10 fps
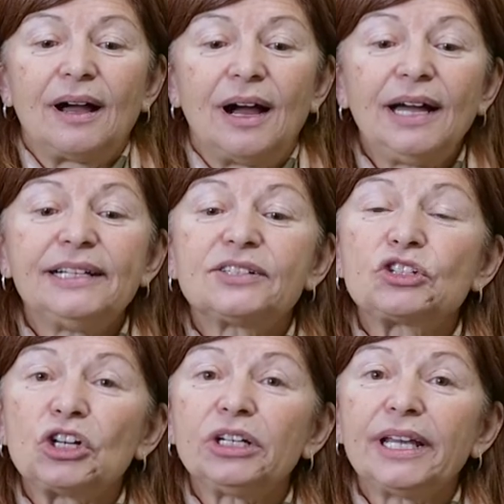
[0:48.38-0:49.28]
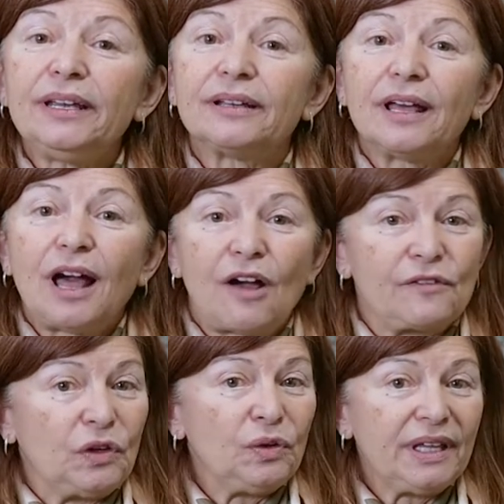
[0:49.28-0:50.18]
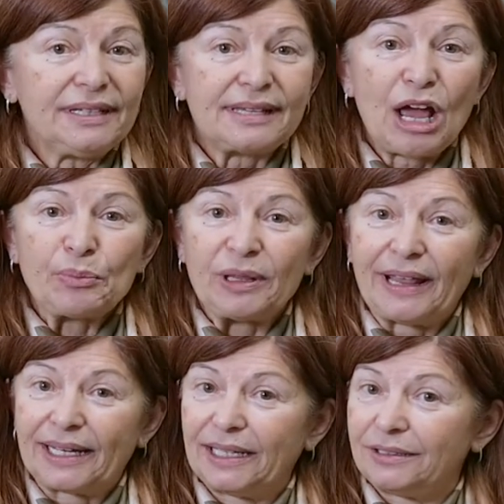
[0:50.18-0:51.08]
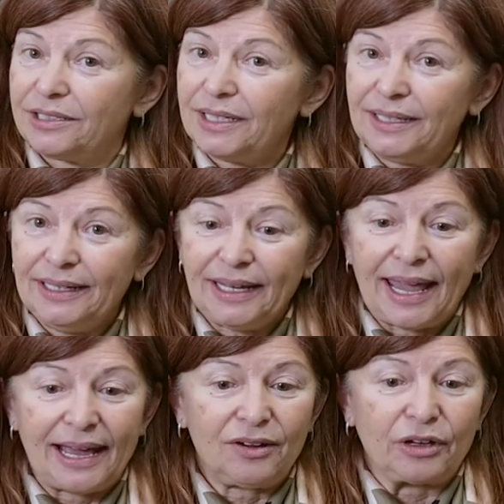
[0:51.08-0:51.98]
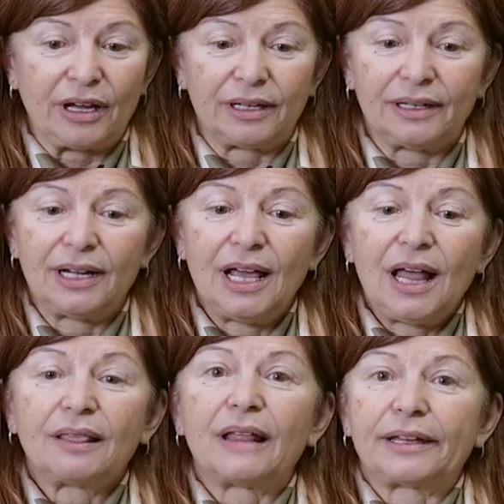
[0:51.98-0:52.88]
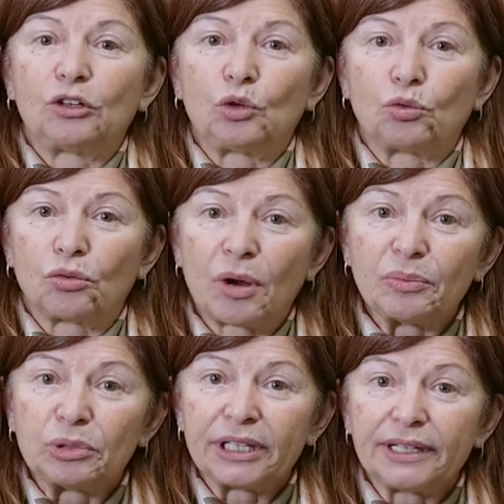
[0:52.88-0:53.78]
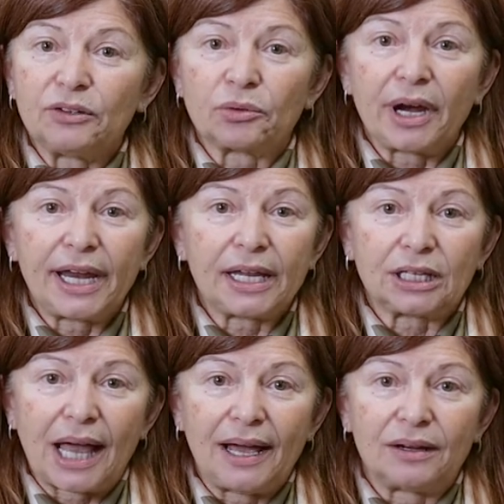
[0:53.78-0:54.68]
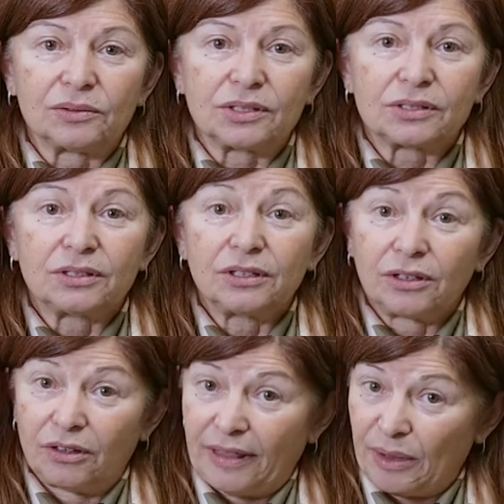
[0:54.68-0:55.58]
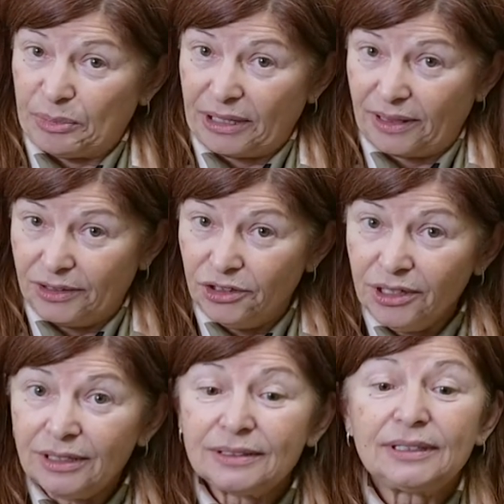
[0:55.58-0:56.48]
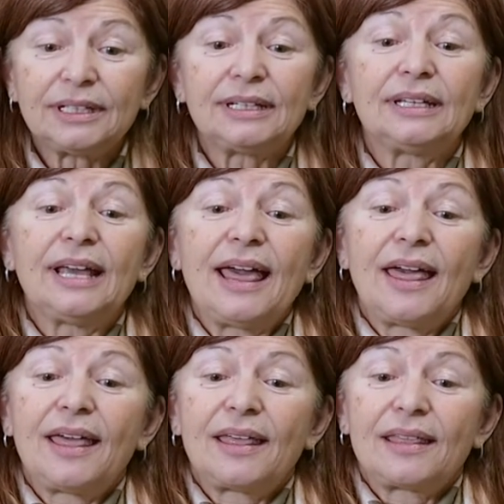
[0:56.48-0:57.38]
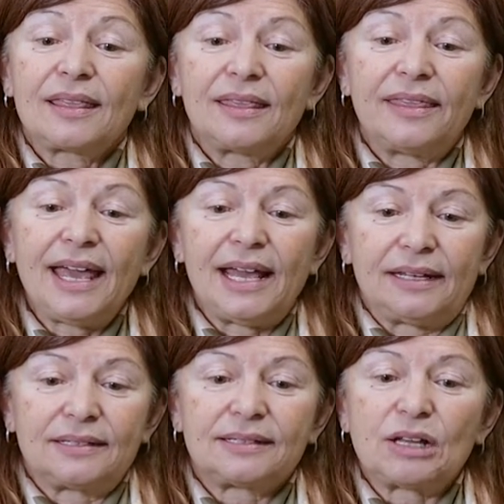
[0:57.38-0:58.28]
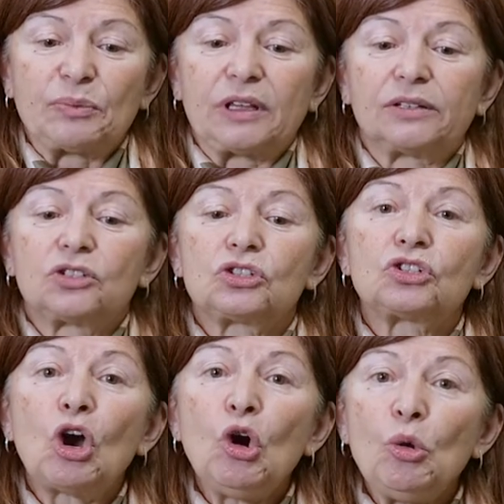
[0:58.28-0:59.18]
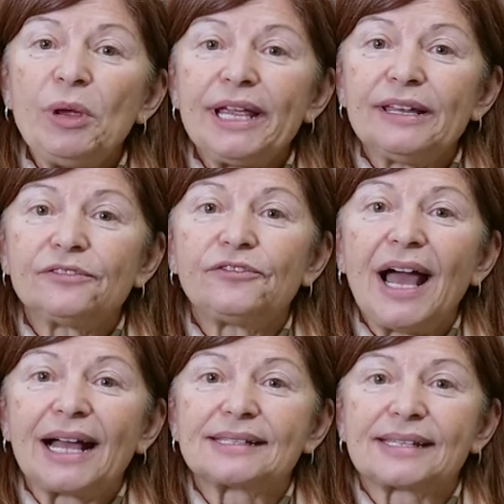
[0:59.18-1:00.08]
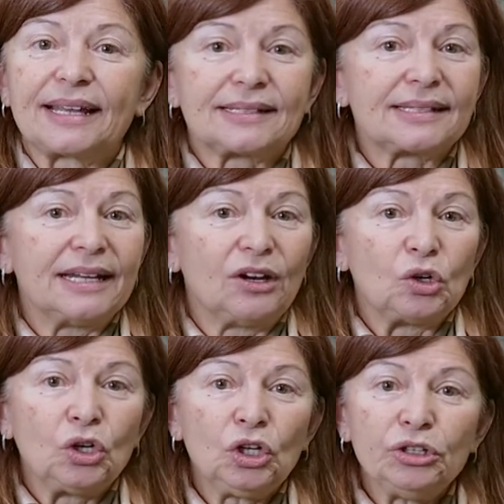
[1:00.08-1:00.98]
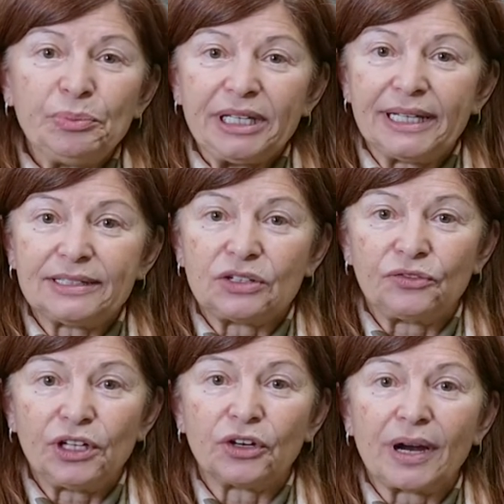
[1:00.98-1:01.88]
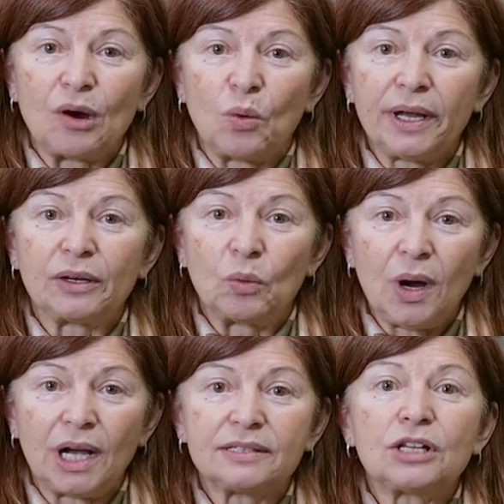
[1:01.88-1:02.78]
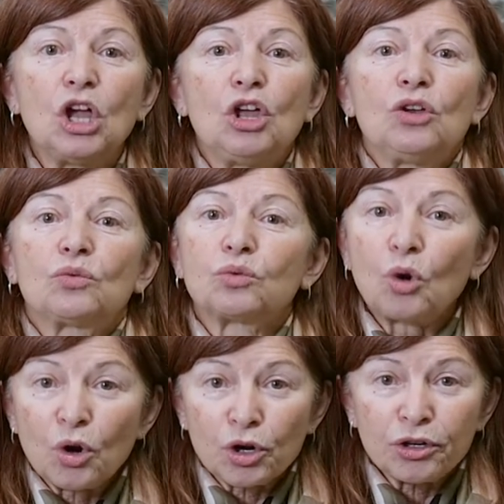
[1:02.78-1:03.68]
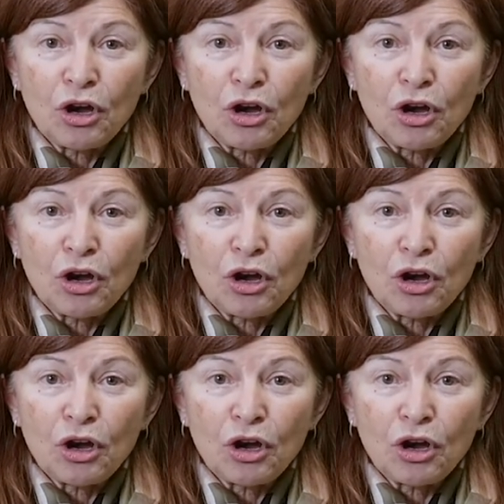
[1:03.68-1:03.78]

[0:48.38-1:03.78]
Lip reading: On his journey, a few things happened that he didn't count on, like grumbling gray clouds. Could that be thunder? Then something so big and fast that Snail couldn't begin to figure out what it was roared